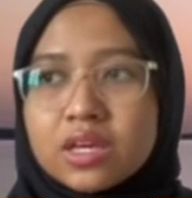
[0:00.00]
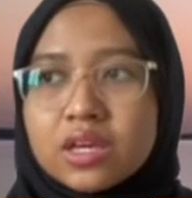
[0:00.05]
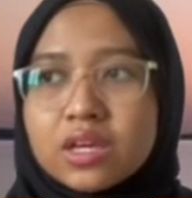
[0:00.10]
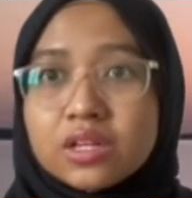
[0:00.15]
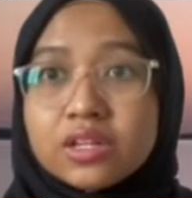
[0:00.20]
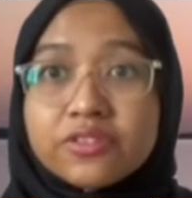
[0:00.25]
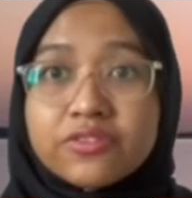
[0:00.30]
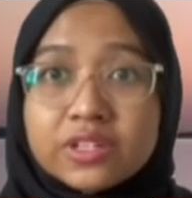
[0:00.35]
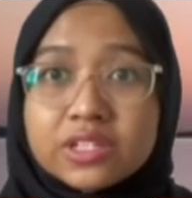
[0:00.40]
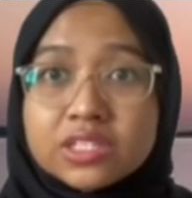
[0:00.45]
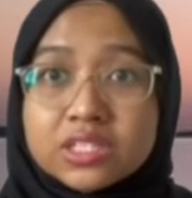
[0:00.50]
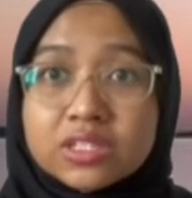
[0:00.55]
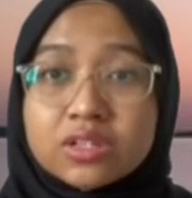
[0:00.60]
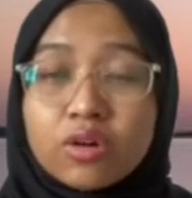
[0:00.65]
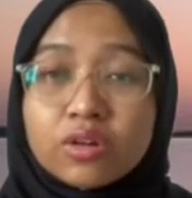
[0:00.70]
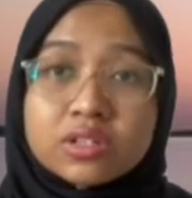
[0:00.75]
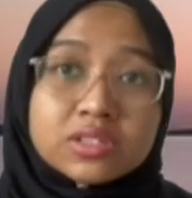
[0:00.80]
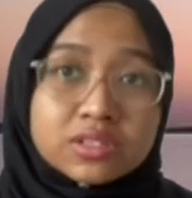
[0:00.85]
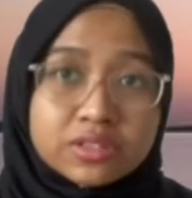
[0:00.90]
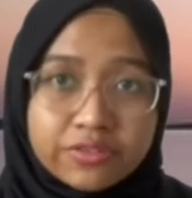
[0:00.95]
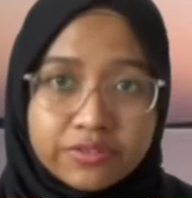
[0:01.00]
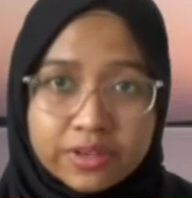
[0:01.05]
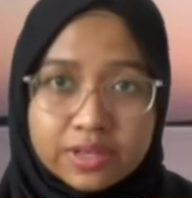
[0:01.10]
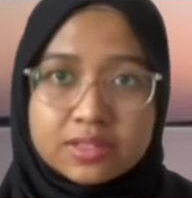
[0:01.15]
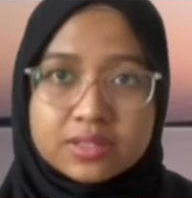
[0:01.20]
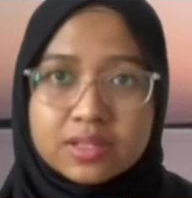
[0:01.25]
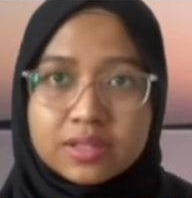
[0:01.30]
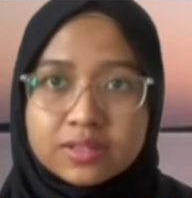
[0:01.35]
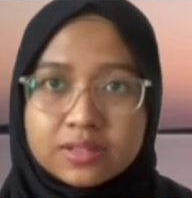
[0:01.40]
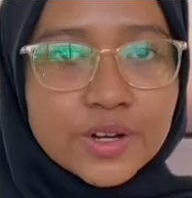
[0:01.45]
the finishing on the
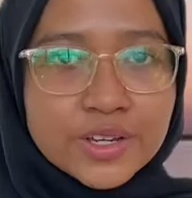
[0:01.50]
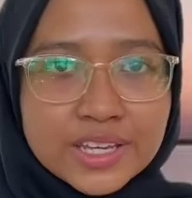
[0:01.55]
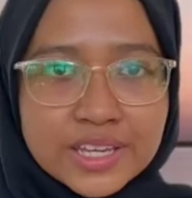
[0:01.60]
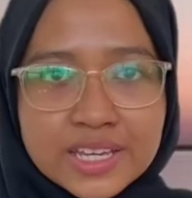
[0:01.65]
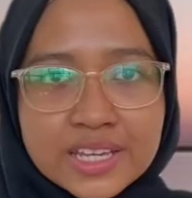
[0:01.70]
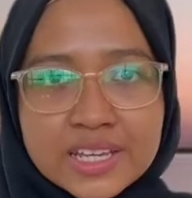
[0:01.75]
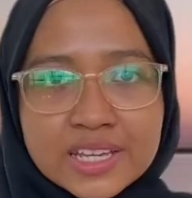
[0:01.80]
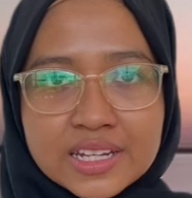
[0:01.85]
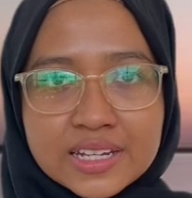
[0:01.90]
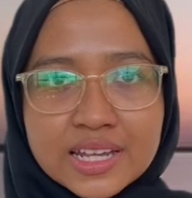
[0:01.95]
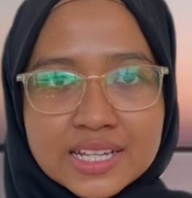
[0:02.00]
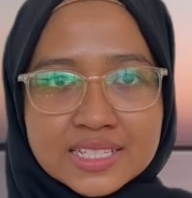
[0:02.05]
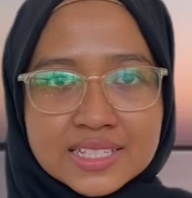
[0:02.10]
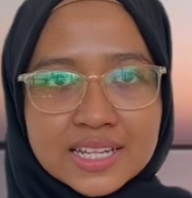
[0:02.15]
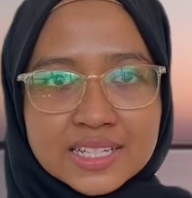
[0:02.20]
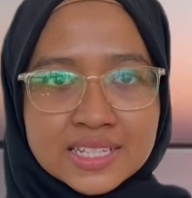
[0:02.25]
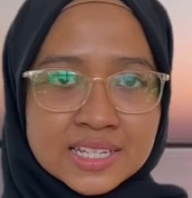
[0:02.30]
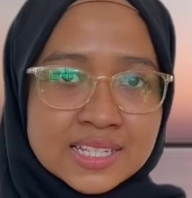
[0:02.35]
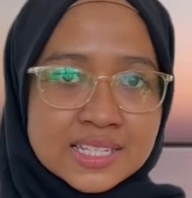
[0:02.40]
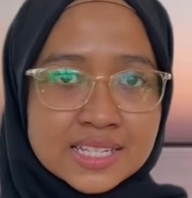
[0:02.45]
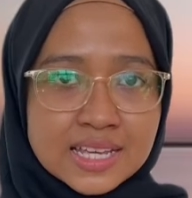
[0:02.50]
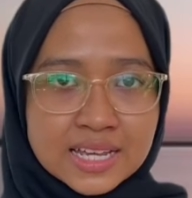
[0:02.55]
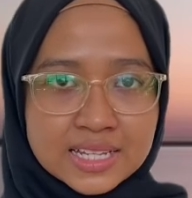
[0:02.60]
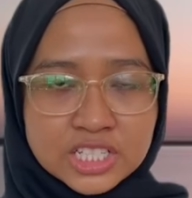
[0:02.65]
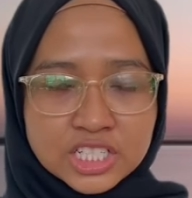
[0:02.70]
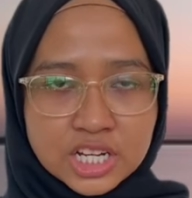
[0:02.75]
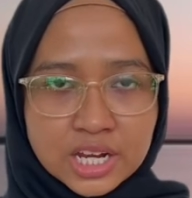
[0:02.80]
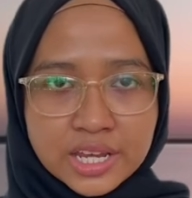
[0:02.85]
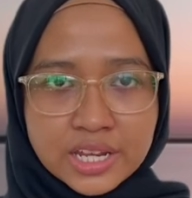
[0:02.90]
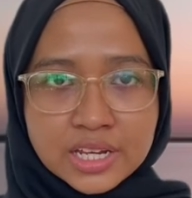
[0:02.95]
surface. Okay, next slide is Gantt
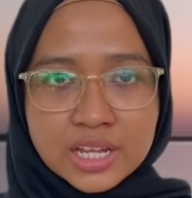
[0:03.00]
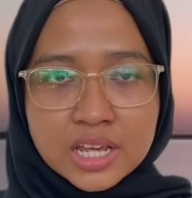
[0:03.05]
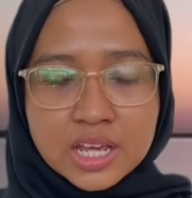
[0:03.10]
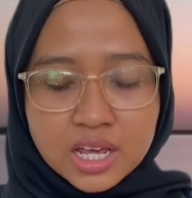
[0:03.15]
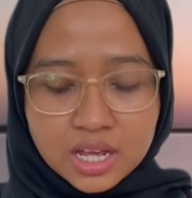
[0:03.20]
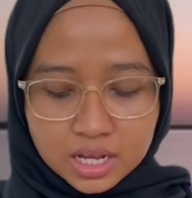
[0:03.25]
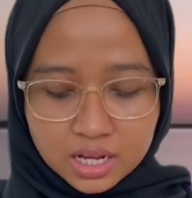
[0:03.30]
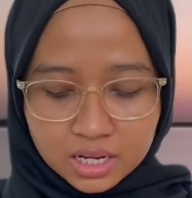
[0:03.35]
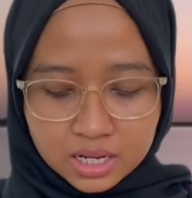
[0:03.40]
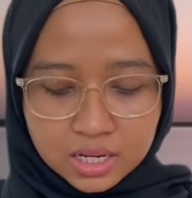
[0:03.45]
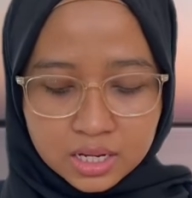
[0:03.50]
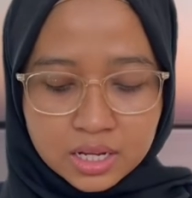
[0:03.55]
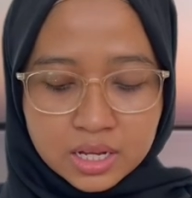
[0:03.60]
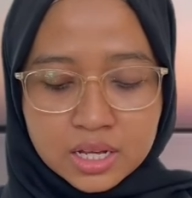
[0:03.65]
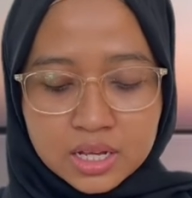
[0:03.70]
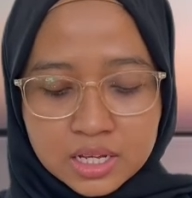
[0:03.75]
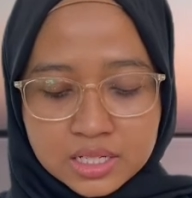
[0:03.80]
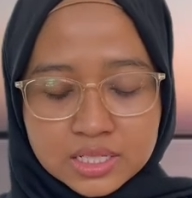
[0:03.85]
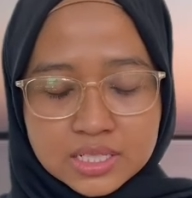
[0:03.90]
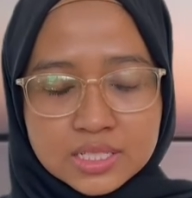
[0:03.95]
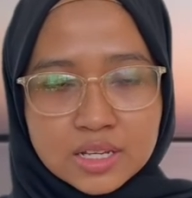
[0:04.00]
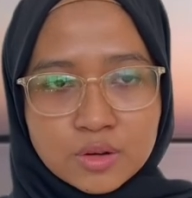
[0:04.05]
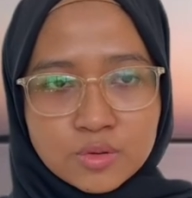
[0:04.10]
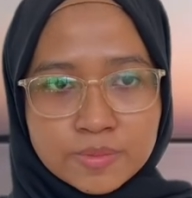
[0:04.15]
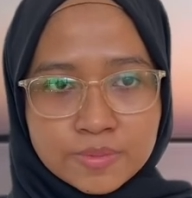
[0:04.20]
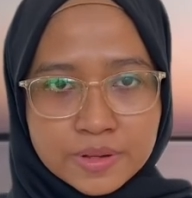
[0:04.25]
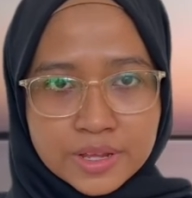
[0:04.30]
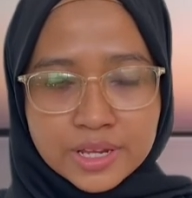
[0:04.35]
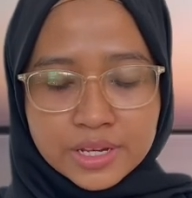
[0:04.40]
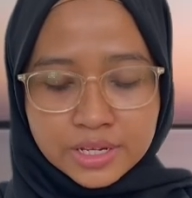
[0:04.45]
chart. This our
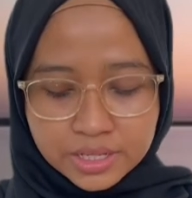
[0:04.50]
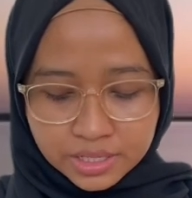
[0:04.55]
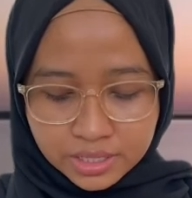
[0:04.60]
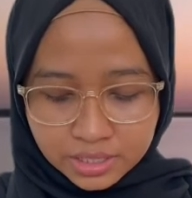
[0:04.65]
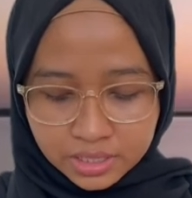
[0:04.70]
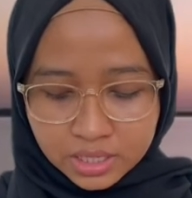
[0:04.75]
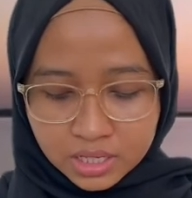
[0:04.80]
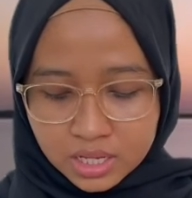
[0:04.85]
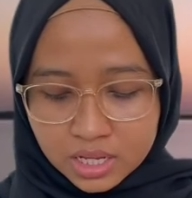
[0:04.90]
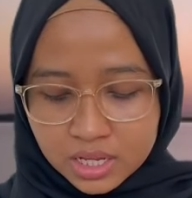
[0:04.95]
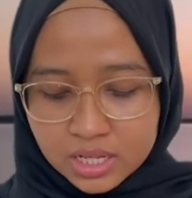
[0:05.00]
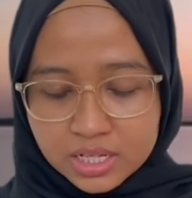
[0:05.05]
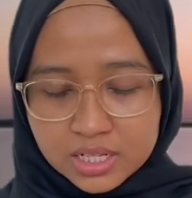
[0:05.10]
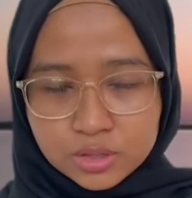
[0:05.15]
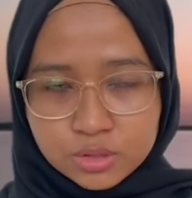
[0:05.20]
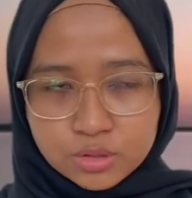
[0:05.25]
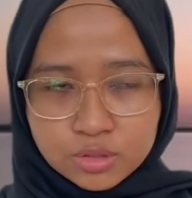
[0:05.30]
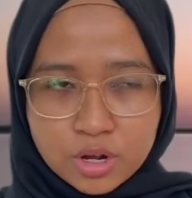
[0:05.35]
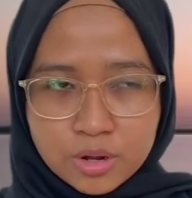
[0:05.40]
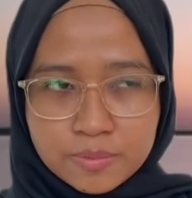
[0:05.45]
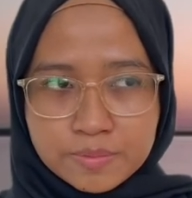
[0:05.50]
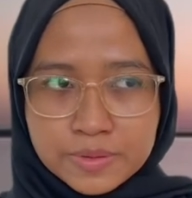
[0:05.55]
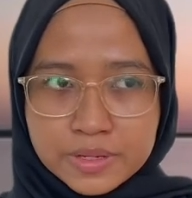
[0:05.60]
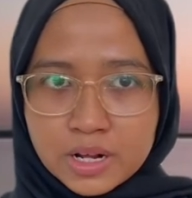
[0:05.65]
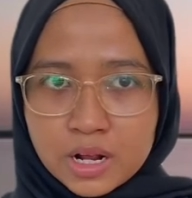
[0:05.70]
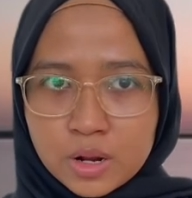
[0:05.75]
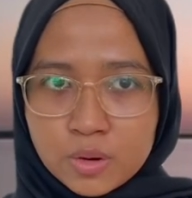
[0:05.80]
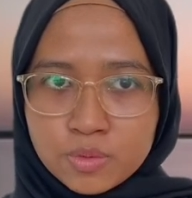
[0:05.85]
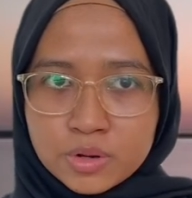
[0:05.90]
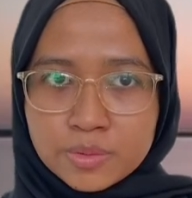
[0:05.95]
planning to complete
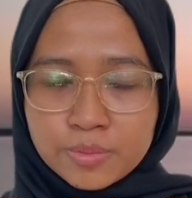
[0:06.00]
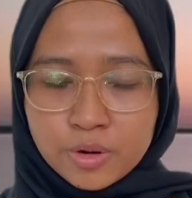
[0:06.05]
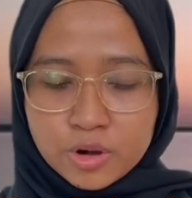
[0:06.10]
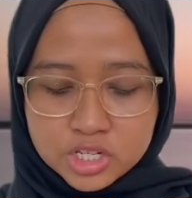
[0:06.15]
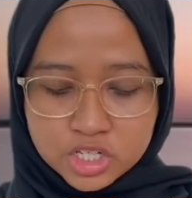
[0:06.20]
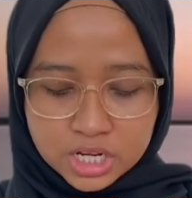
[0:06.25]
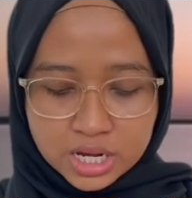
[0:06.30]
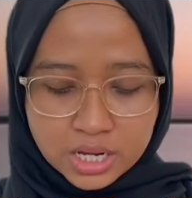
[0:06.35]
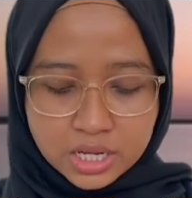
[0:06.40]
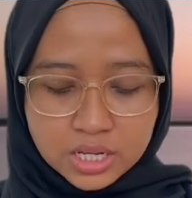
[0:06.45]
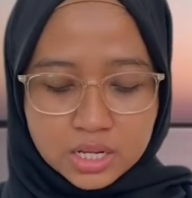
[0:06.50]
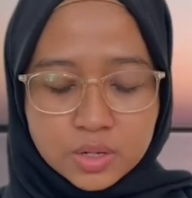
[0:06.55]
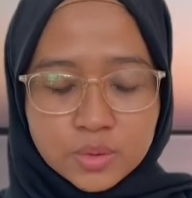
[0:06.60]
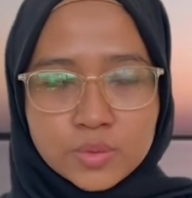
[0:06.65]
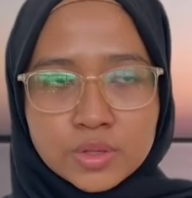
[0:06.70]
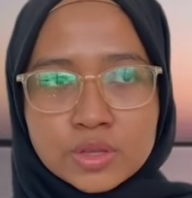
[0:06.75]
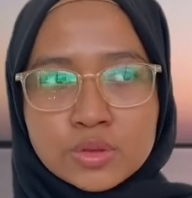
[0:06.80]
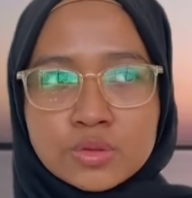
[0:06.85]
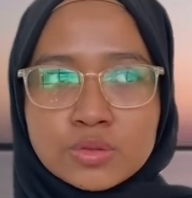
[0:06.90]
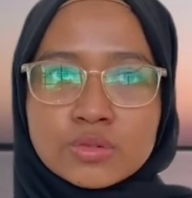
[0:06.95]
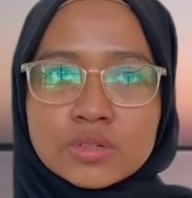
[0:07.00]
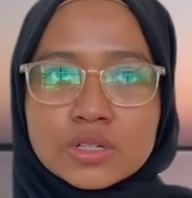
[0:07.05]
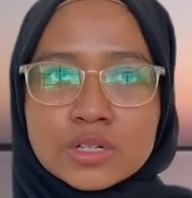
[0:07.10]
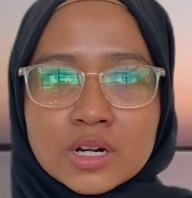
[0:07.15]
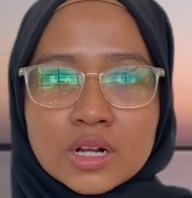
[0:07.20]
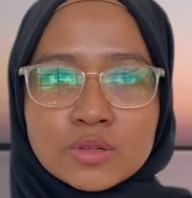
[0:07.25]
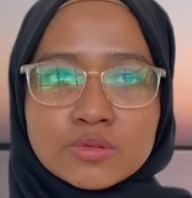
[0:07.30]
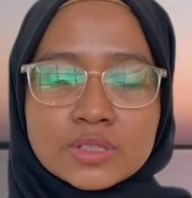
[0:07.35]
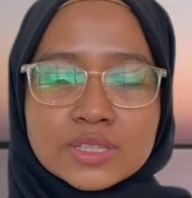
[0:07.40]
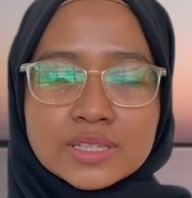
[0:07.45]
our project. We took
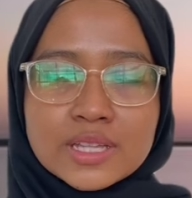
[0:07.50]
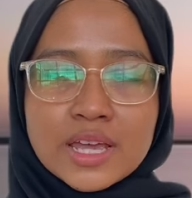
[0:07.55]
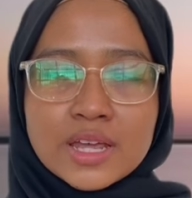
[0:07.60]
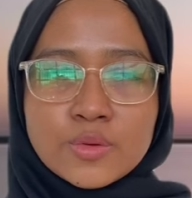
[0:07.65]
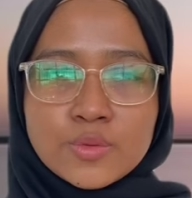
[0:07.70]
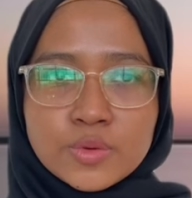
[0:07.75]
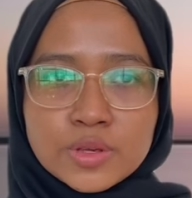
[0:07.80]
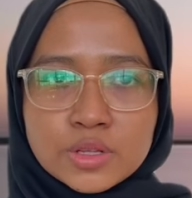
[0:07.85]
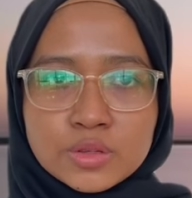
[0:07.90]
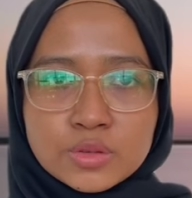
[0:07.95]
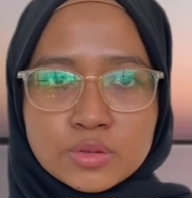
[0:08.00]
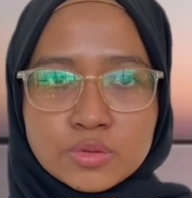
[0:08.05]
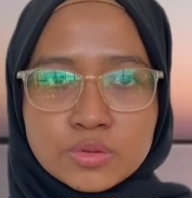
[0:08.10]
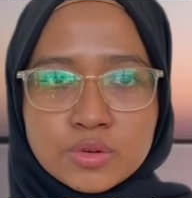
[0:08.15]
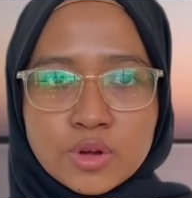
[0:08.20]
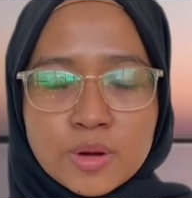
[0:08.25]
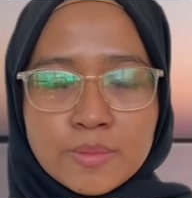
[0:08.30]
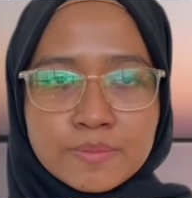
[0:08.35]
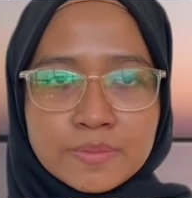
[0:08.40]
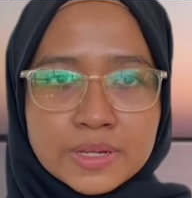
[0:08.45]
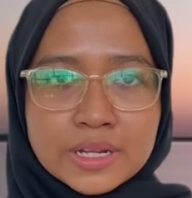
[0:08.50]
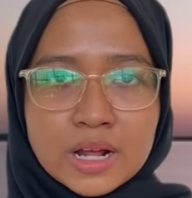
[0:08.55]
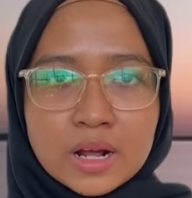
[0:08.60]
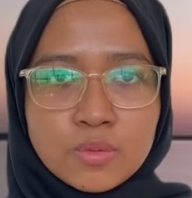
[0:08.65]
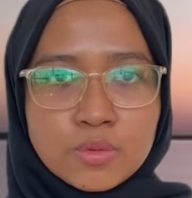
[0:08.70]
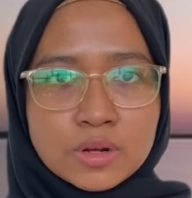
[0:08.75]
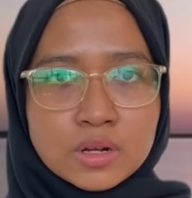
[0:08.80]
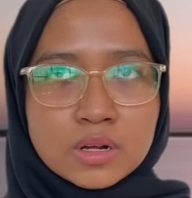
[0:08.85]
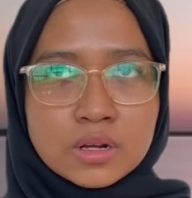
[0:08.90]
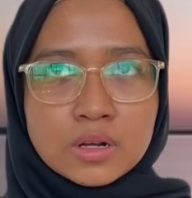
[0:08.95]
around 10 weeks to complete
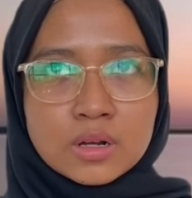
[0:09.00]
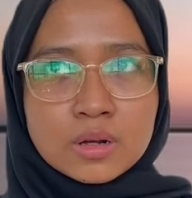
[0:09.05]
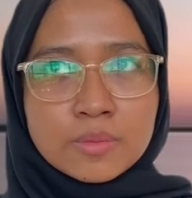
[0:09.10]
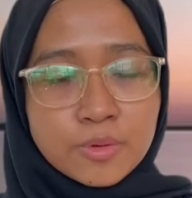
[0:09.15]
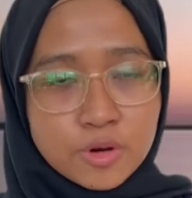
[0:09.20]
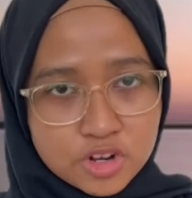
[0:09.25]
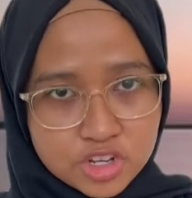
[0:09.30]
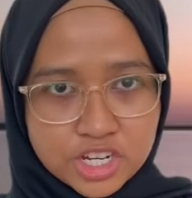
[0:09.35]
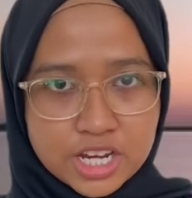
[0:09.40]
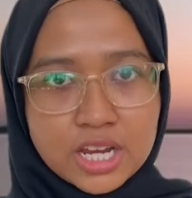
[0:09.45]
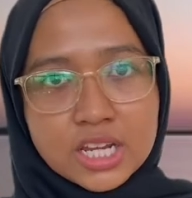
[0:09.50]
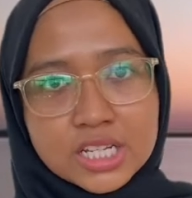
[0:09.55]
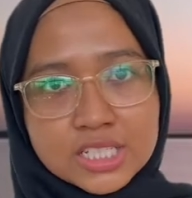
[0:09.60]
our project.